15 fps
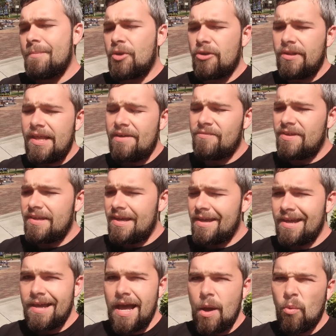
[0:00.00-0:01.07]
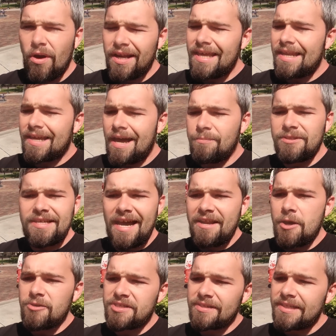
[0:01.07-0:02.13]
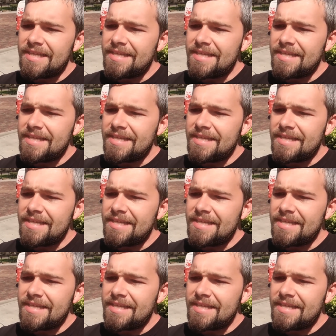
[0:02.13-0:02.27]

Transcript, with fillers: Number 11, I want to get a couple dinos at